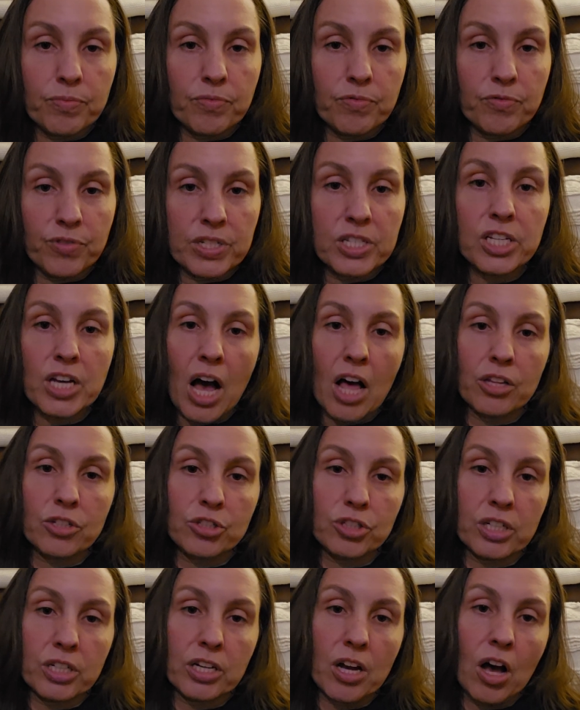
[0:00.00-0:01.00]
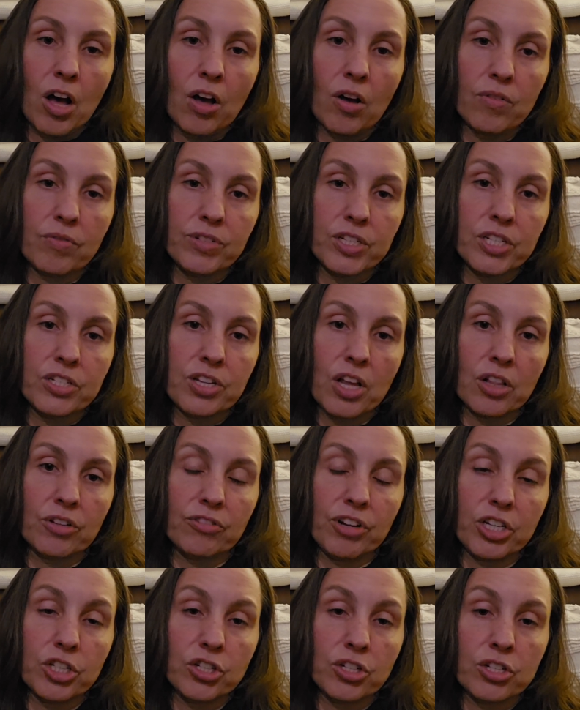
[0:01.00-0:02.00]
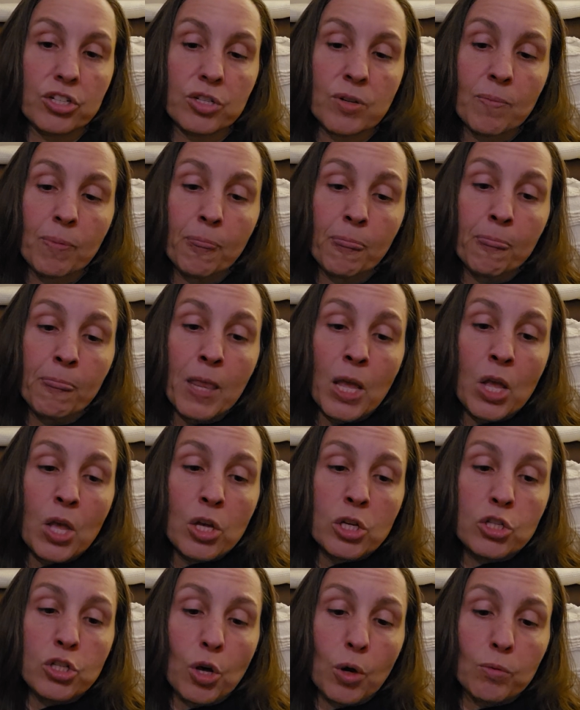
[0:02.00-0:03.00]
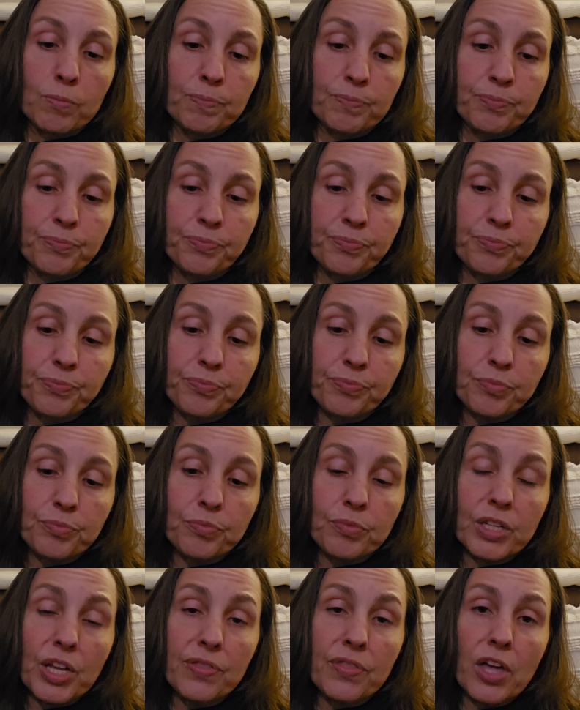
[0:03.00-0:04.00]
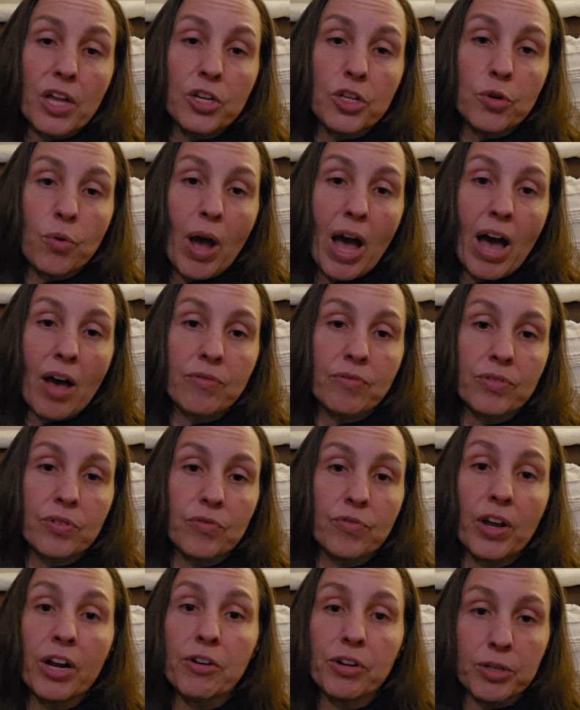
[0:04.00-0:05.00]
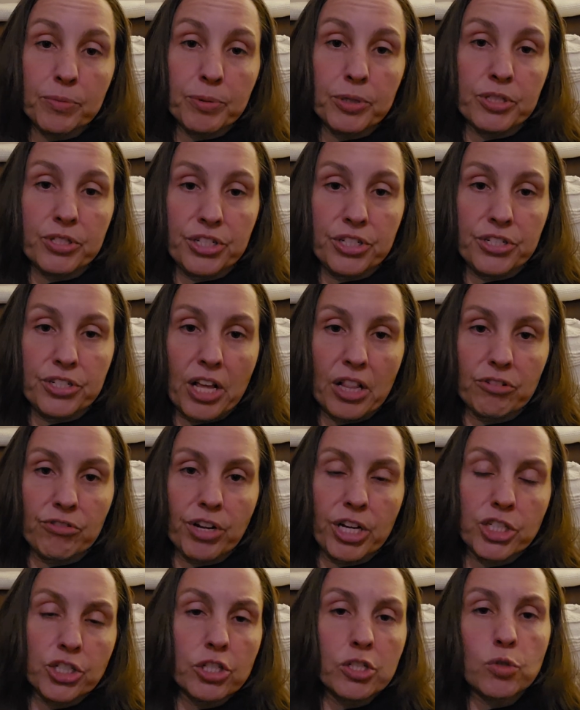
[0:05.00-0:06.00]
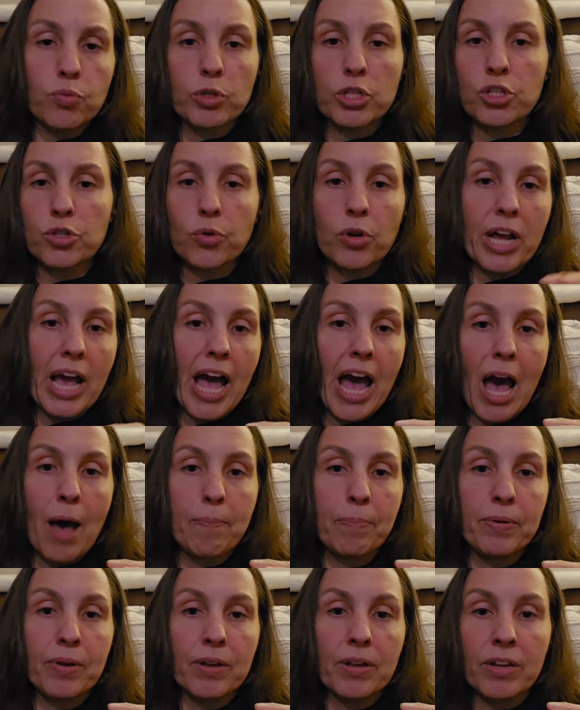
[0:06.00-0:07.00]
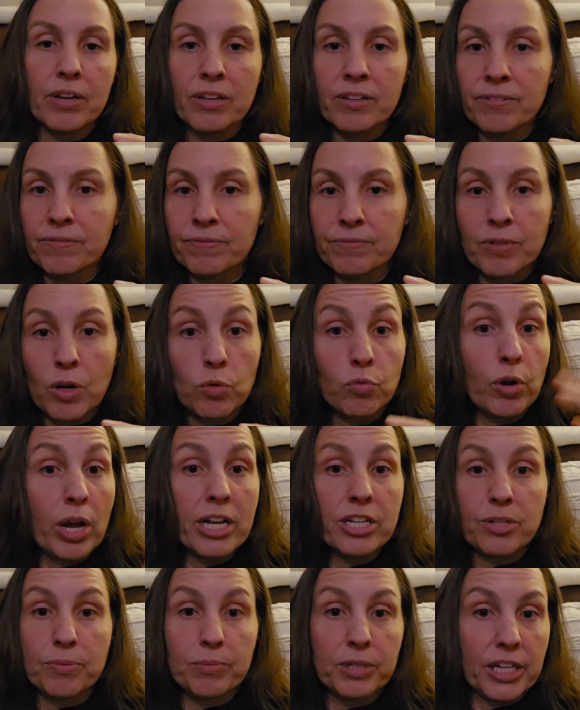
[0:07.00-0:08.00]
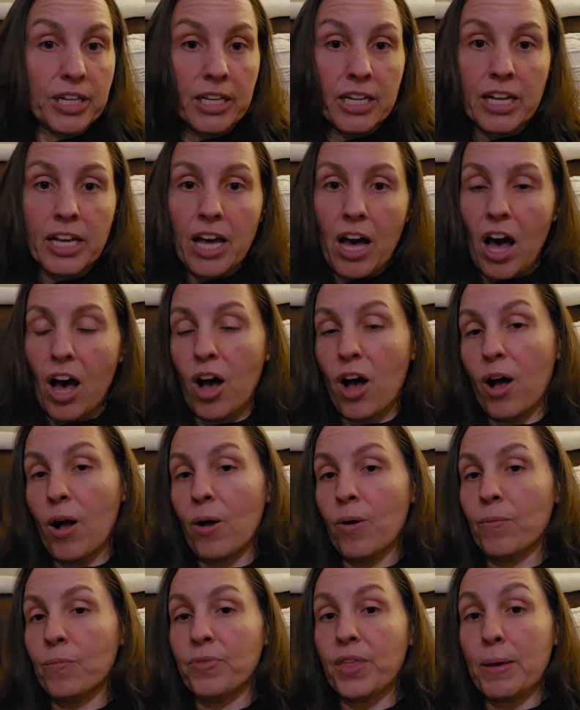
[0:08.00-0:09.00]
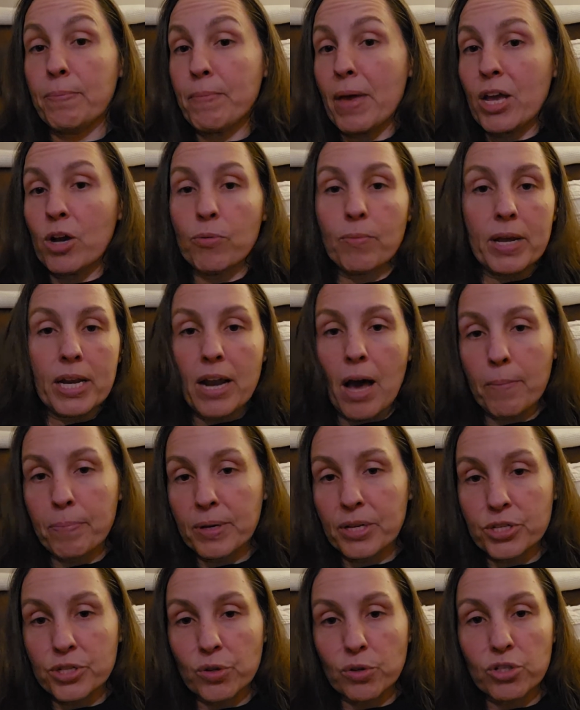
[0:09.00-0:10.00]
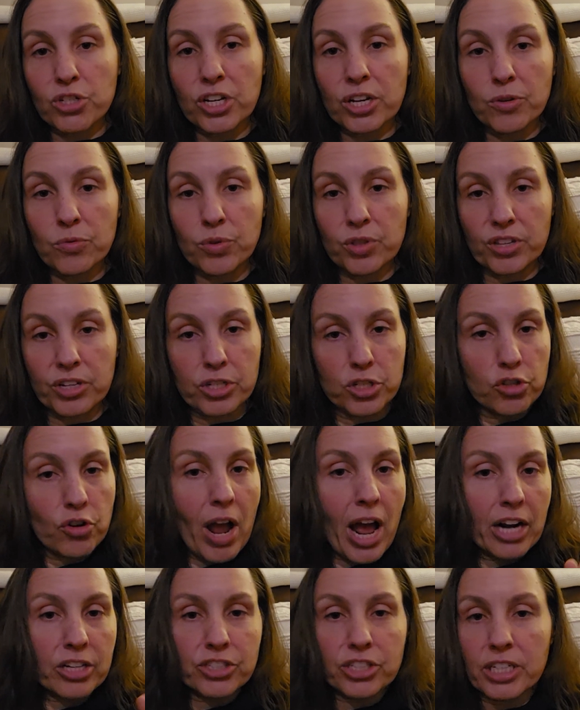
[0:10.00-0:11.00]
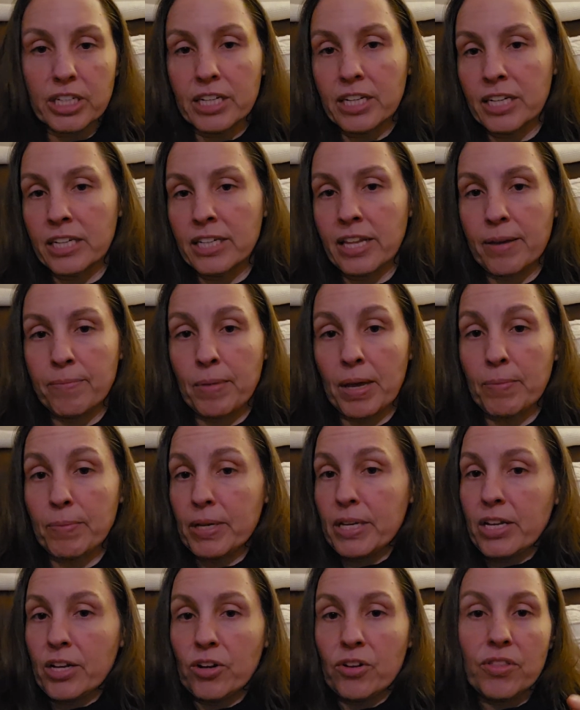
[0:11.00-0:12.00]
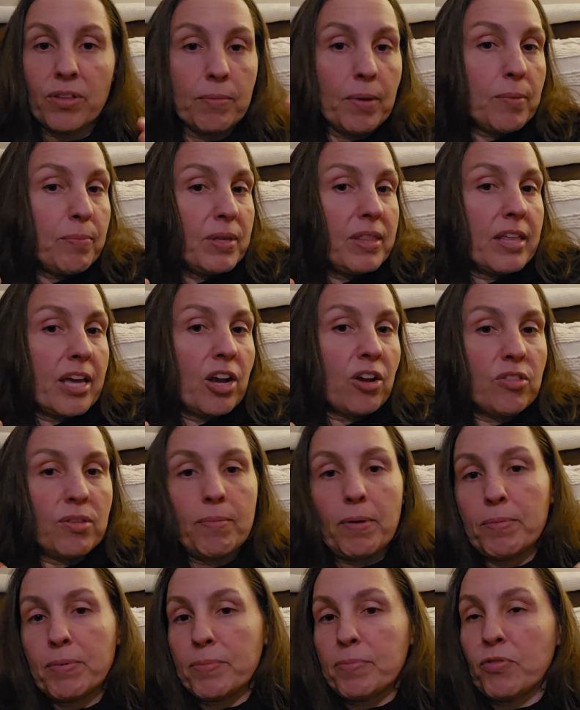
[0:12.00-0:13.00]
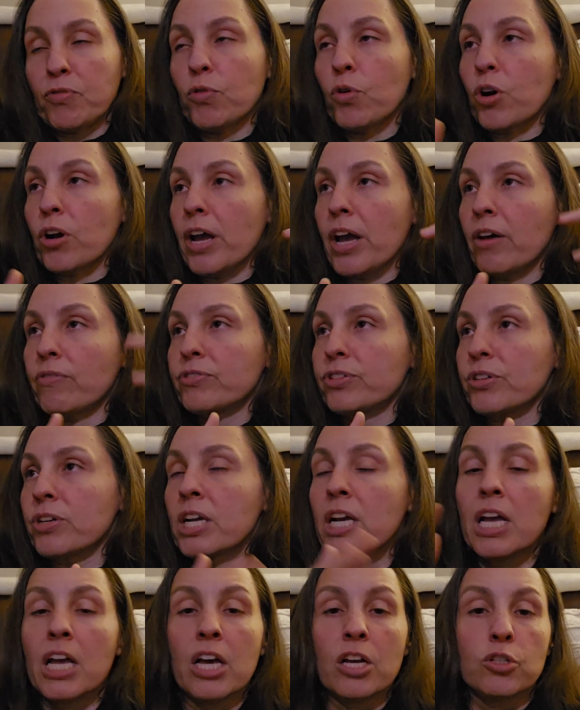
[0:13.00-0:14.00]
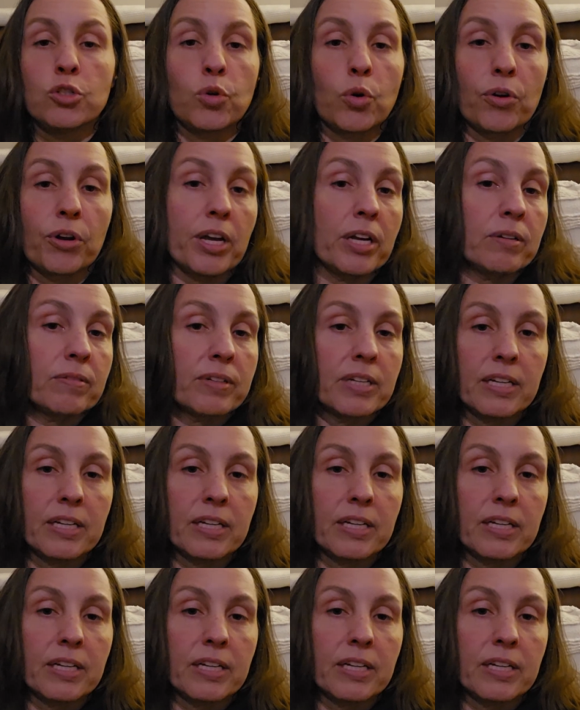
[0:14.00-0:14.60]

physiology of decelerations. So then you have variable decelerations, which sort of happen randomly. They may or may not be associated with a contraction. They may be here, they may be there, they may be before, after, during.